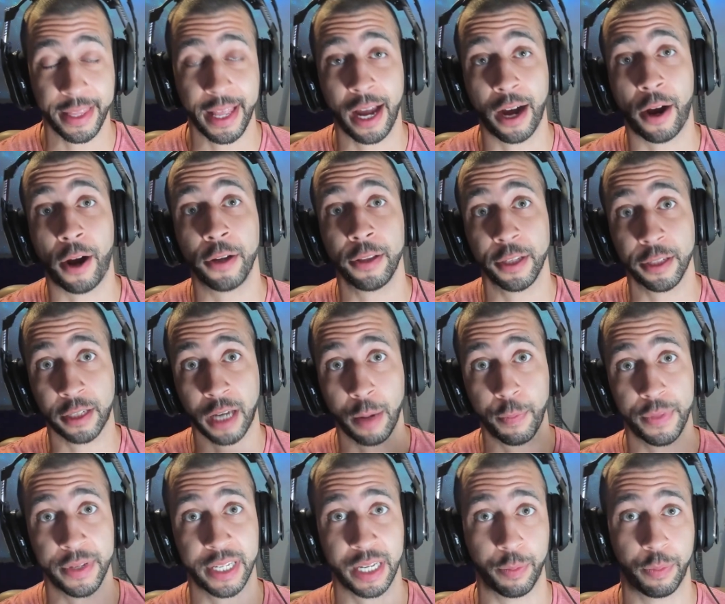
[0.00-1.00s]
that
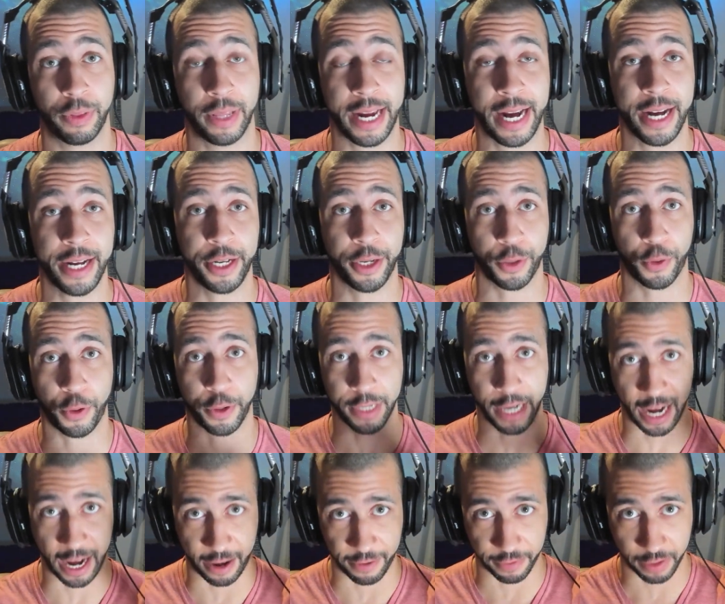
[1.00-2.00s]
all-encompassing plan, you're going to
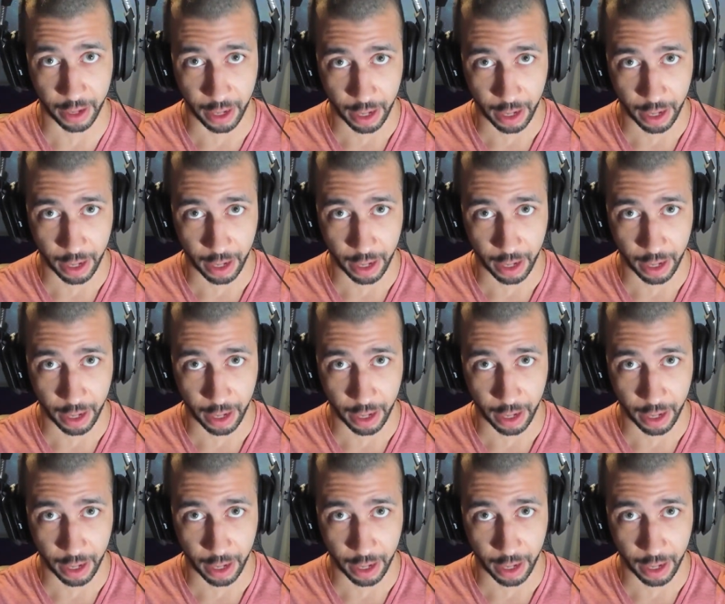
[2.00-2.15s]
have